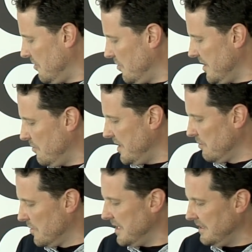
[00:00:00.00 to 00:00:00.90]
we
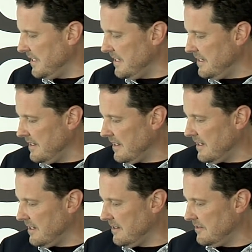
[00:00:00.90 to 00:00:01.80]
really
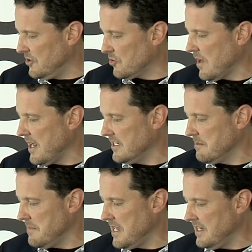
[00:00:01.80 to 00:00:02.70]
try to
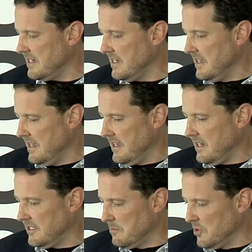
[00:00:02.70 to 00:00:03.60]
make
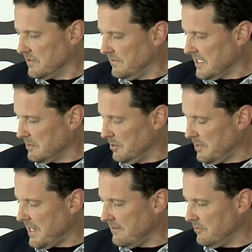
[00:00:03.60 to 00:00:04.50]
the most flexible
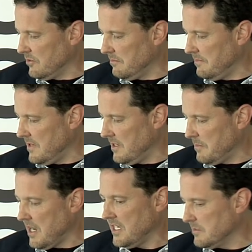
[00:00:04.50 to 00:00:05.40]
platform
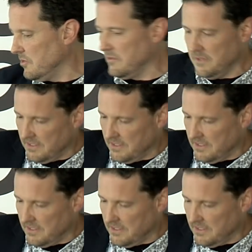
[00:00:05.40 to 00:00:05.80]
possible.